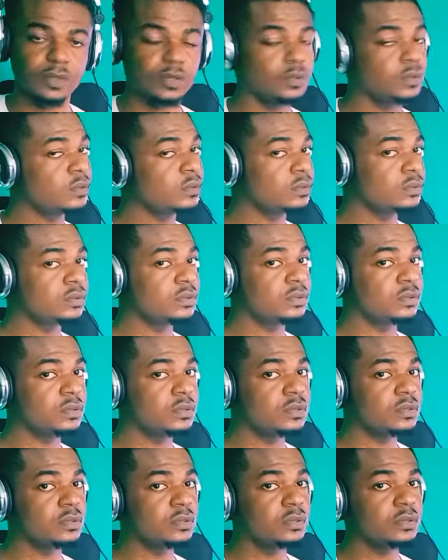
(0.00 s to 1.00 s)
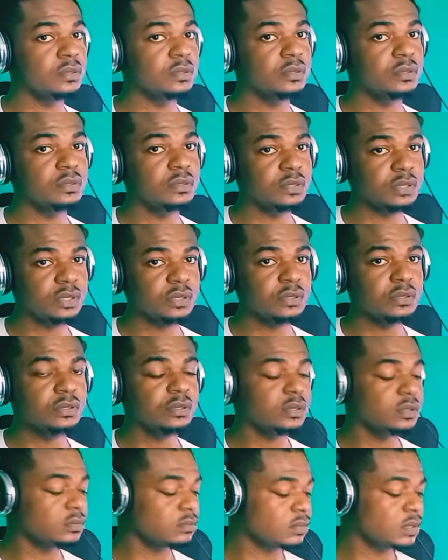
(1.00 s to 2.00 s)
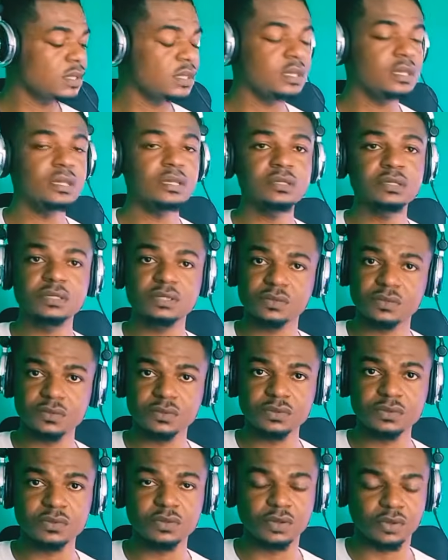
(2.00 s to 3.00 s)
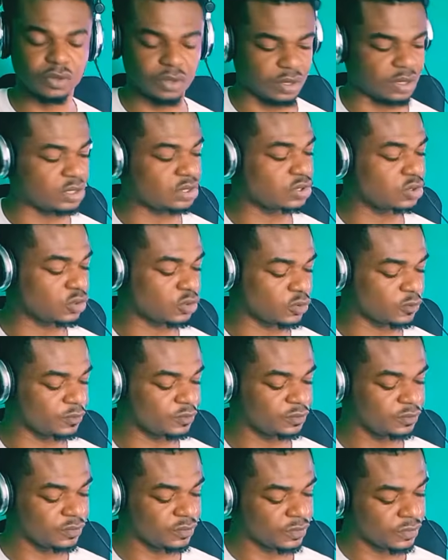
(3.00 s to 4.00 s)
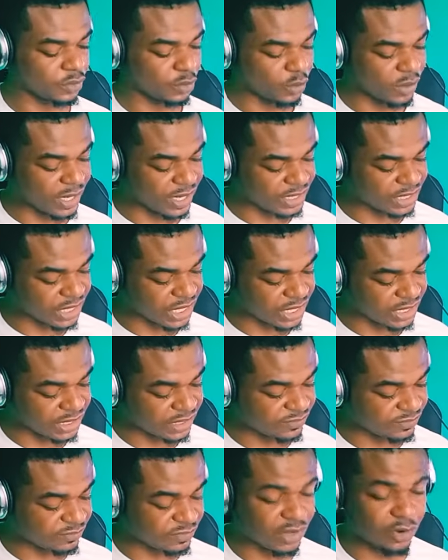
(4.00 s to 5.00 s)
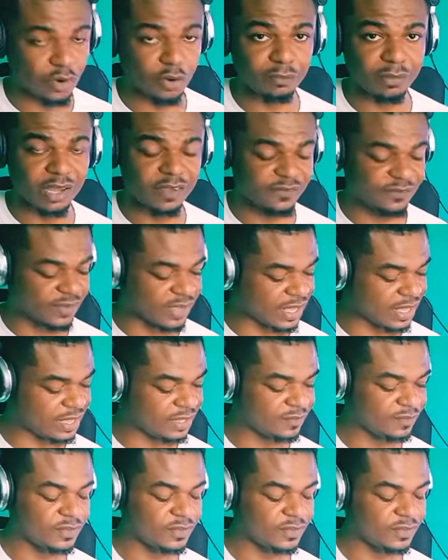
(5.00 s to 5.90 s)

Oh, to me so. Okay, so what I changed on my fa.